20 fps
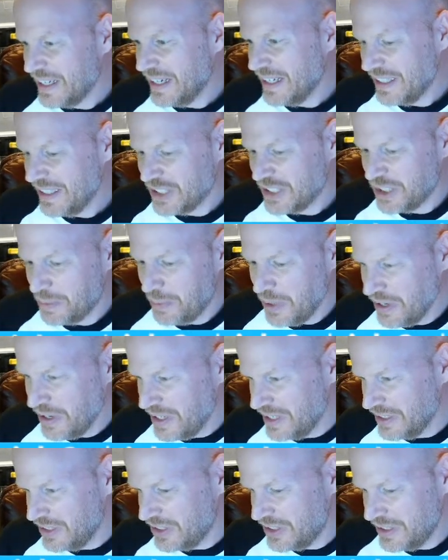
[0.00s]

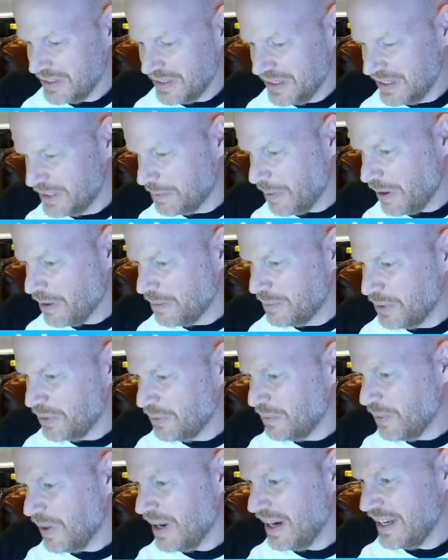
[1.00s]
experience is probably
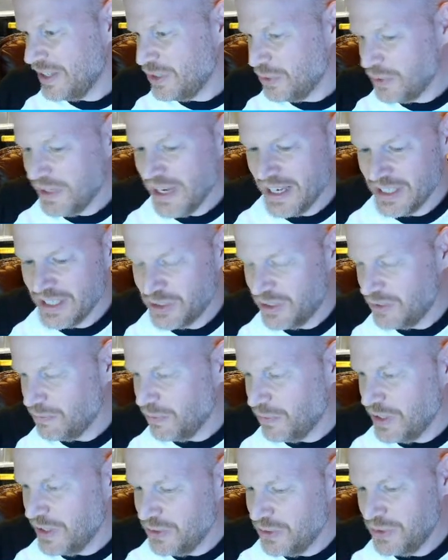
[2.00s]
why you guessed
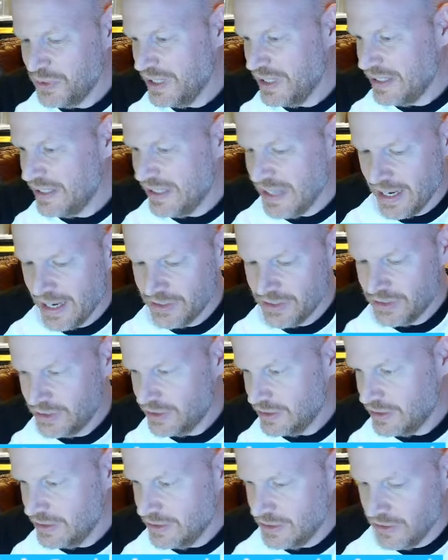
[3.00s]
what you did guess.
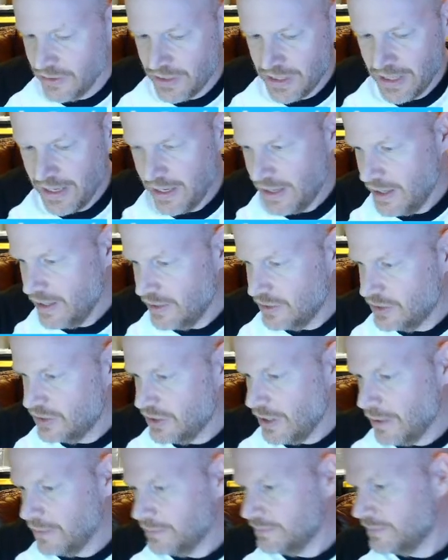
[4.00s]
Okay, so
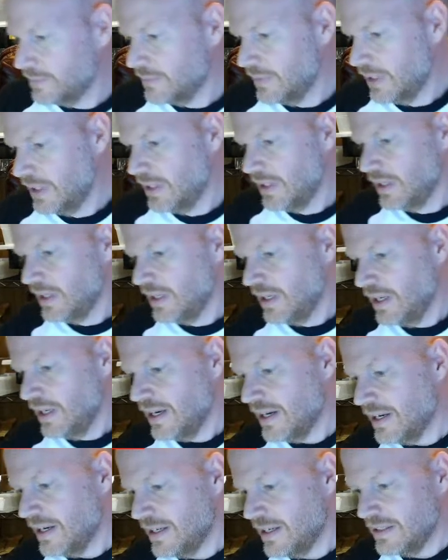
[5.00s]

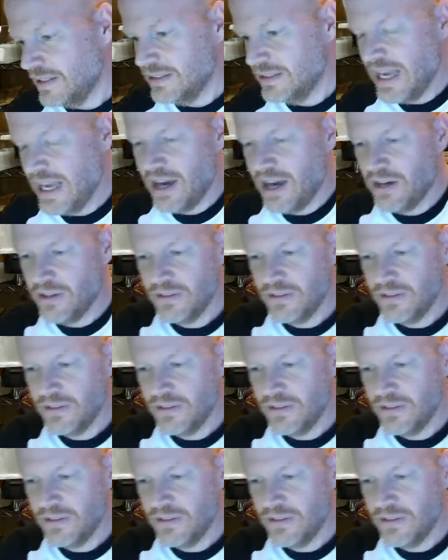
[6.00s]
now